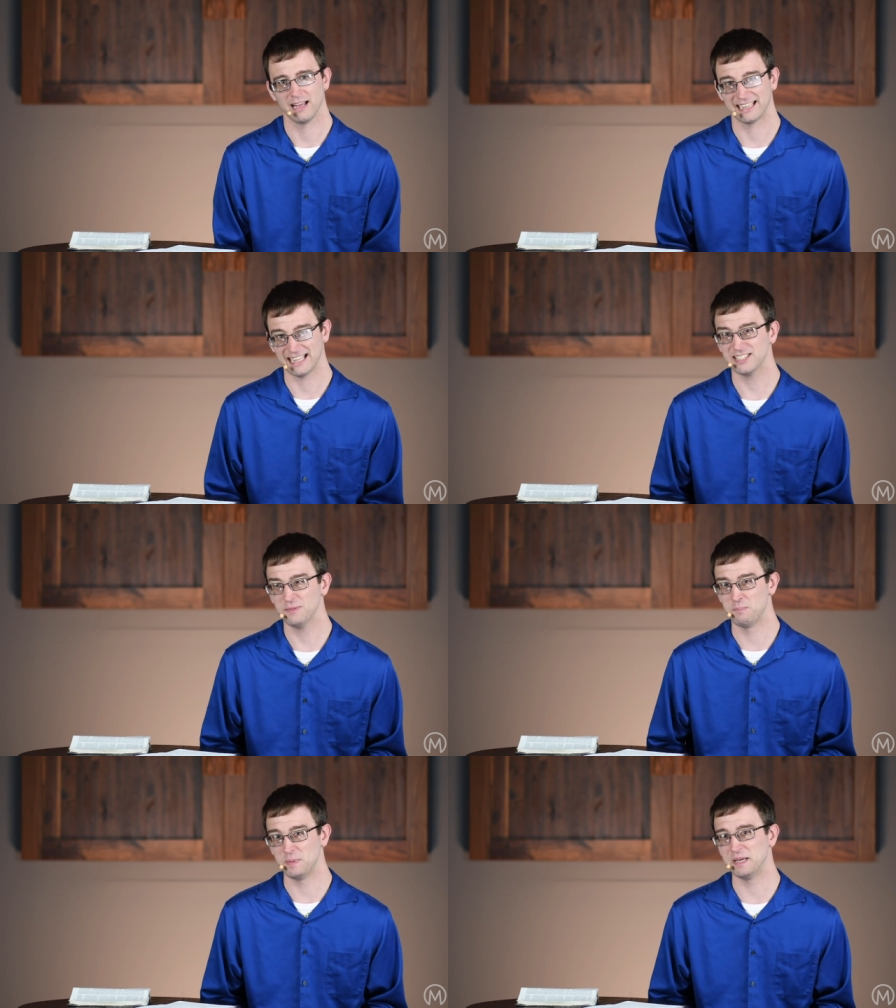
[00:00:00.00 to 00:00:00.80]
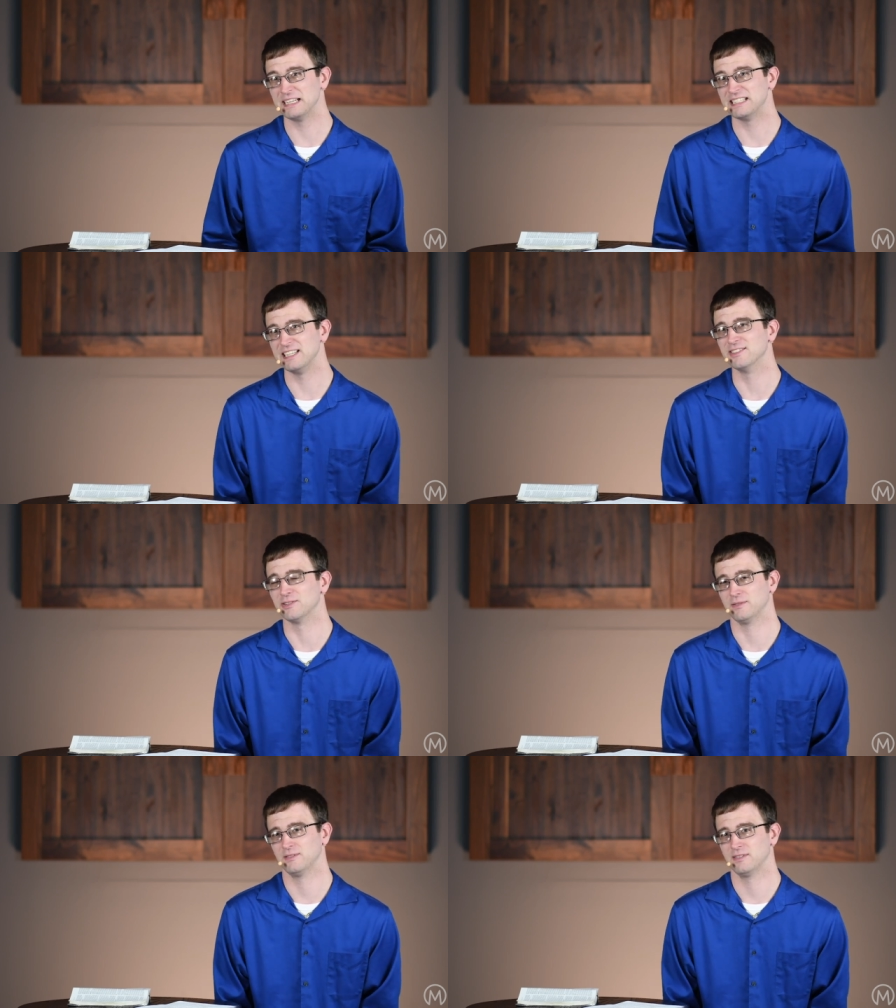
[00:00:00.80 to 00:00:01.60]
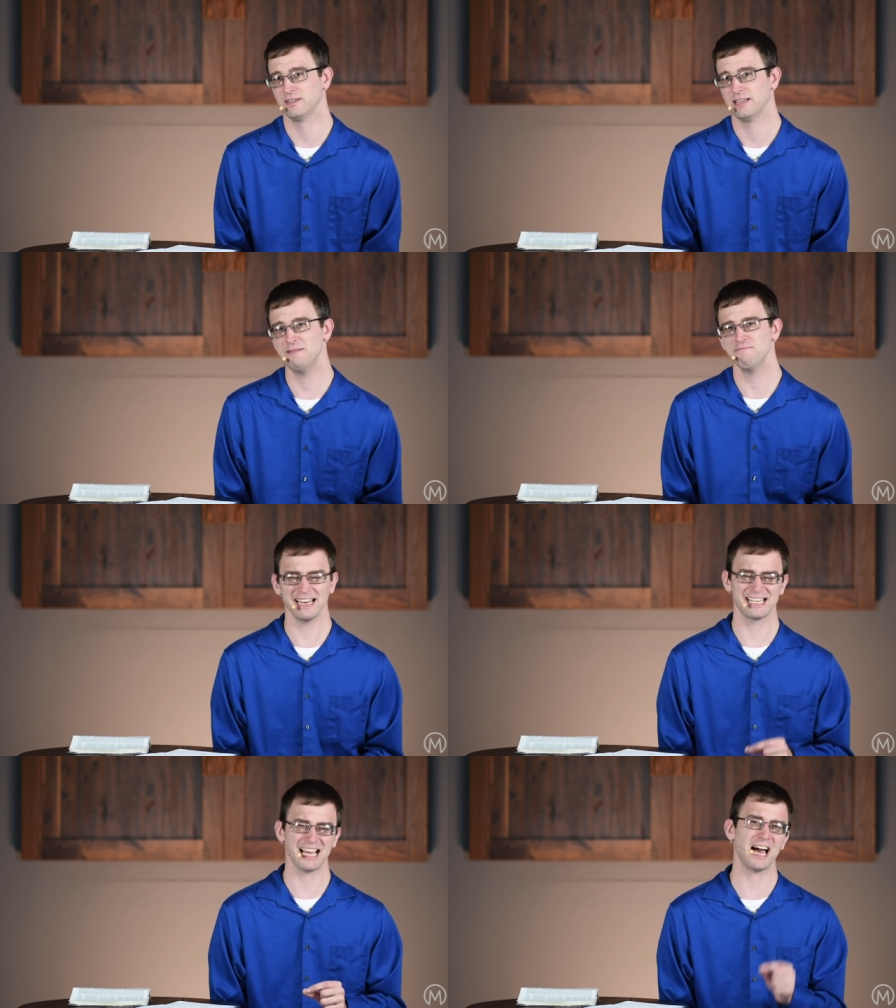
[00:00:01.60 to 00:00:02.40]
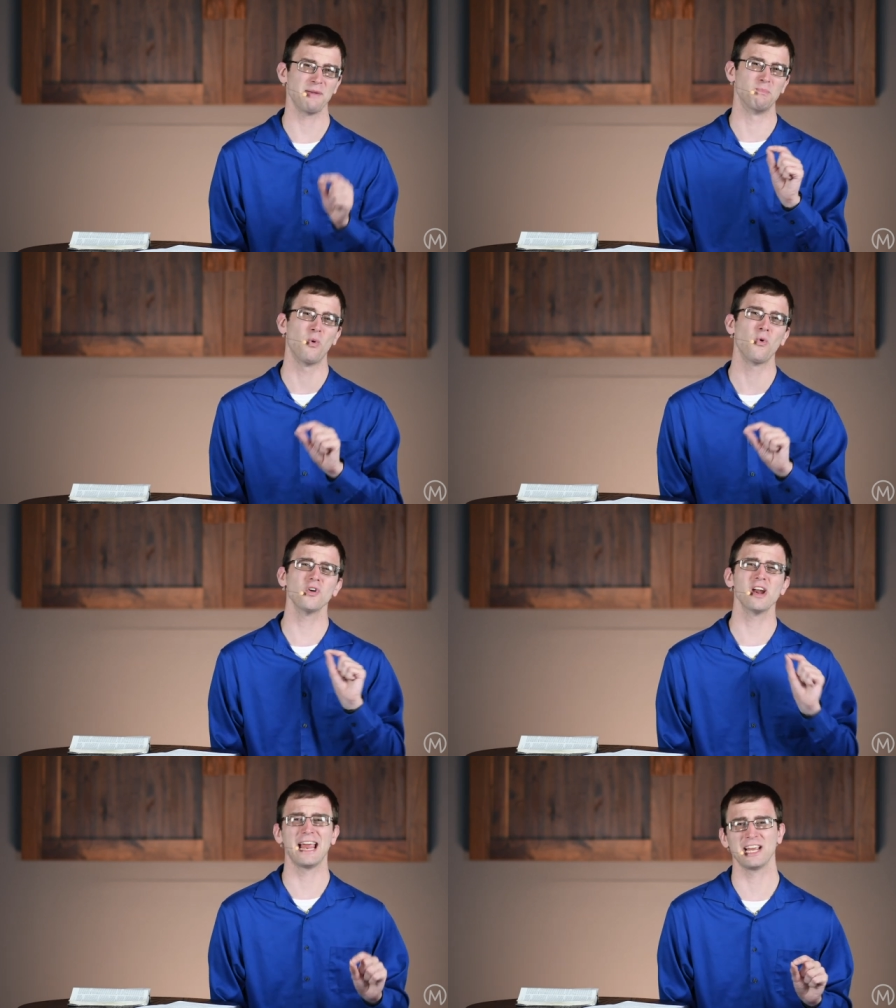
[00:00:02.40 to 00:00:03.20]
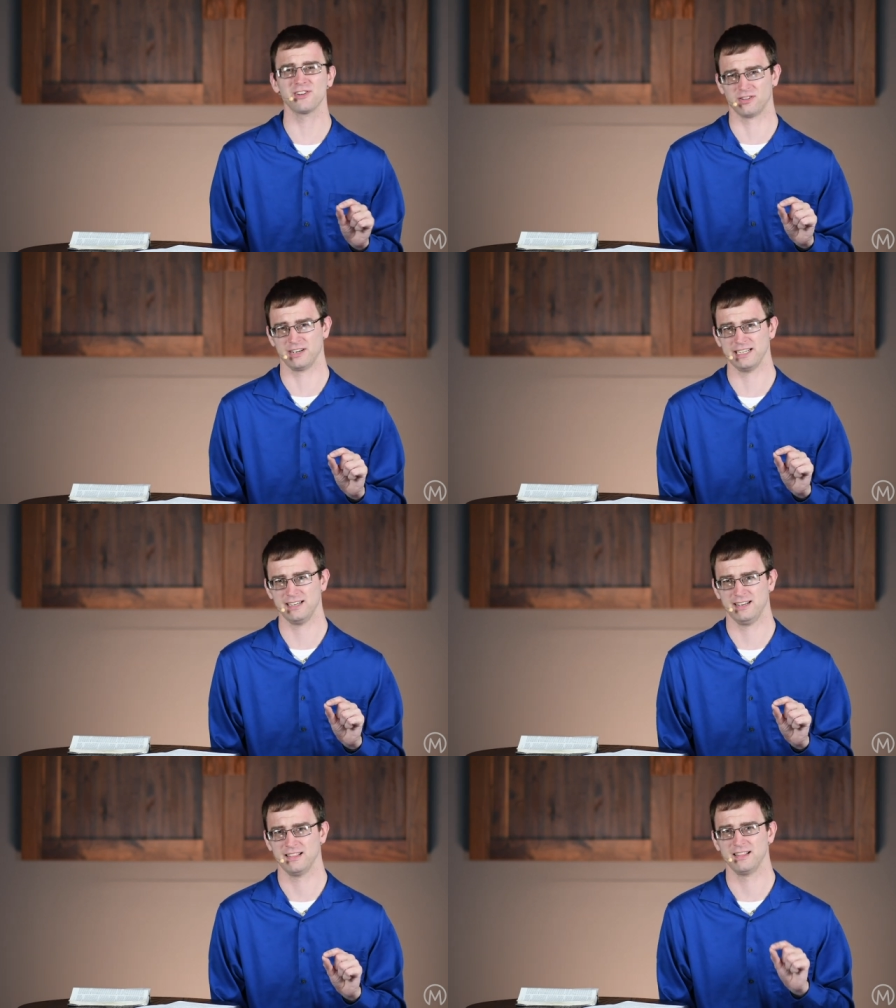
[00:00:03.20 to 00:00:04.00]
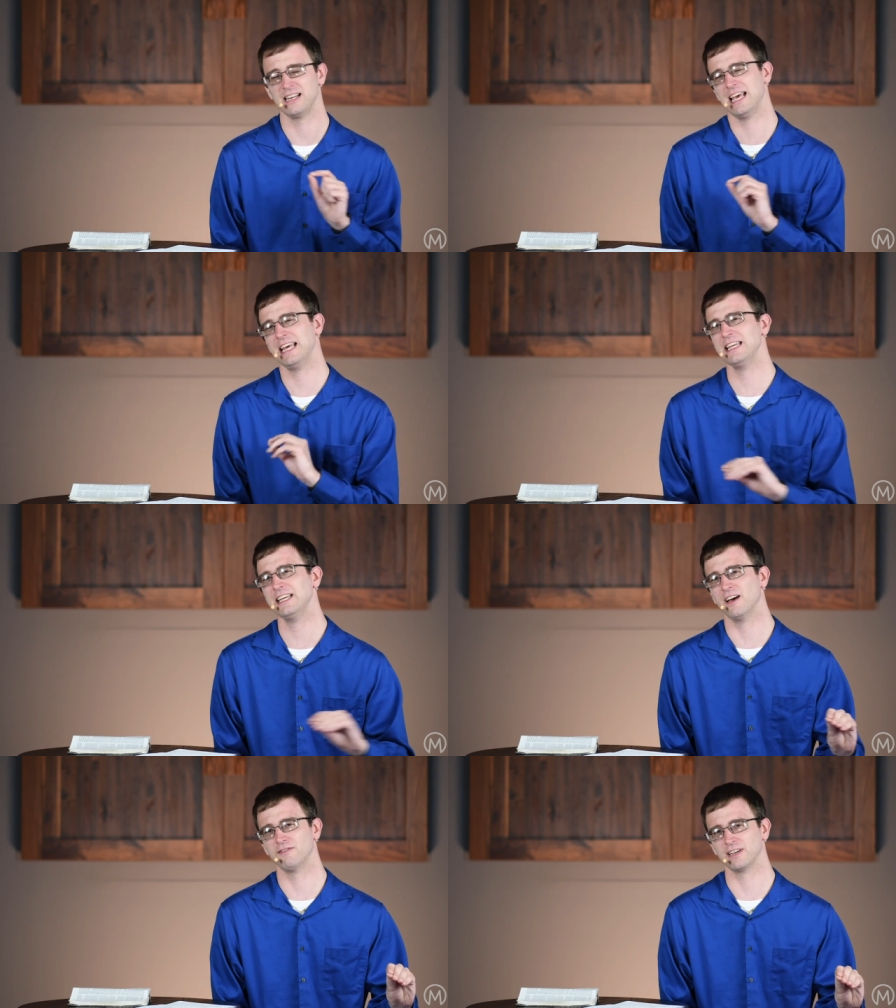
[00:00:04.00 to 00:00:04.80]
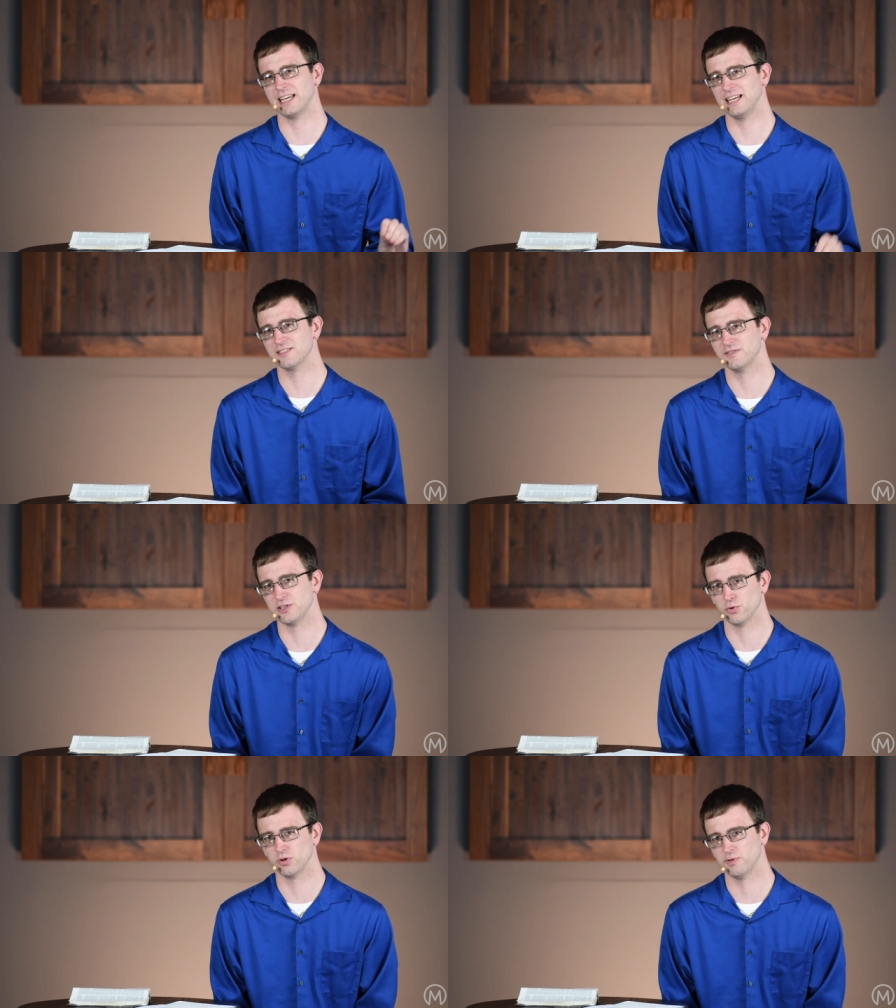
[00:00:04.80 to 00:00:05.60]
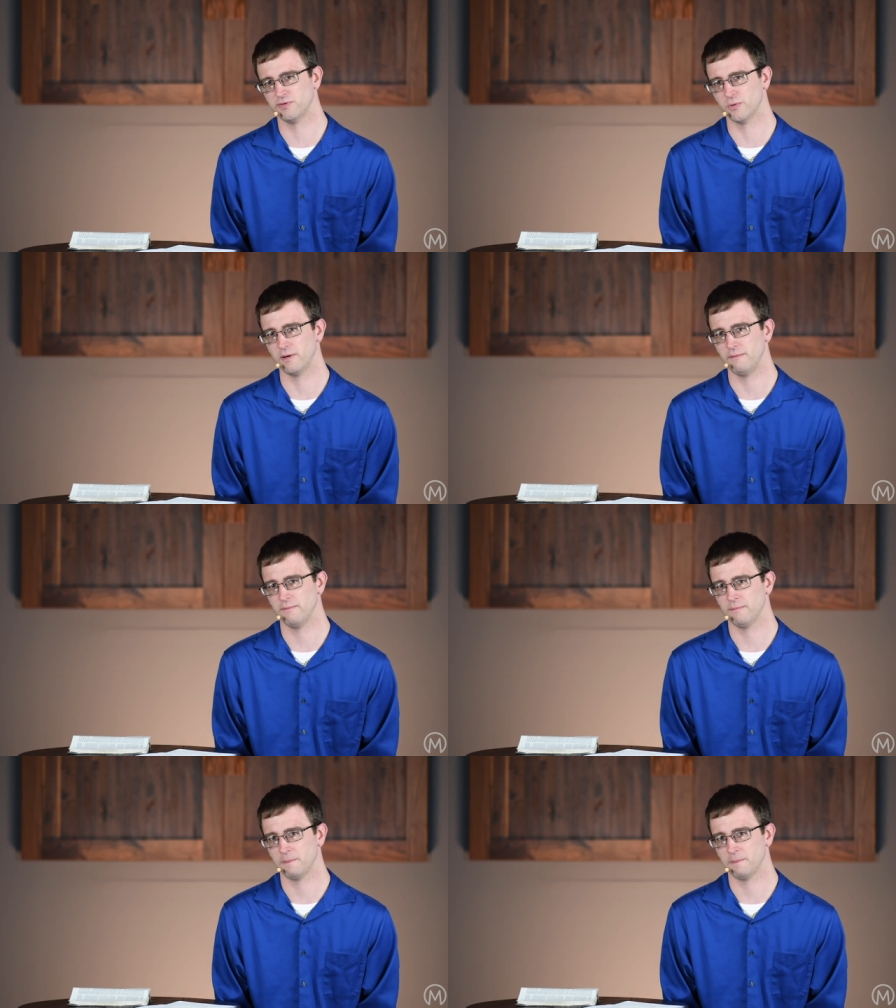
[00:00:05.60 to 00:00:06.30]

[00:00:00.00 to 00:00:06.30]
Like, that's a big deal. He made God more angry than any of the kings of Israel before him.